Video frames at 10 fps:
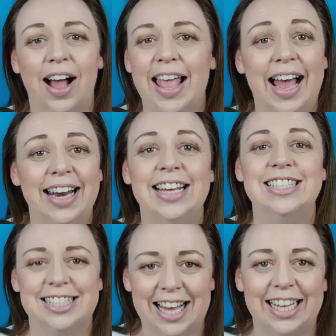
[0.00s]
I had
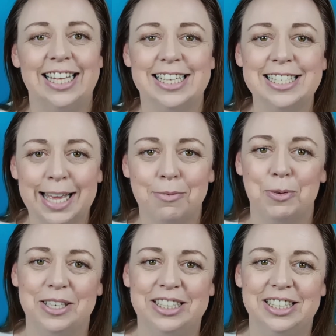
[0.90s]
exactly the same
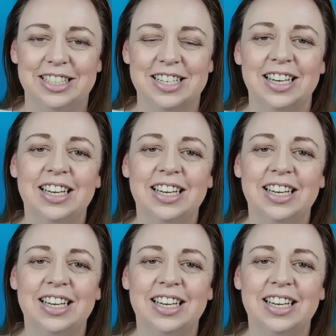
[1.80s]
questions.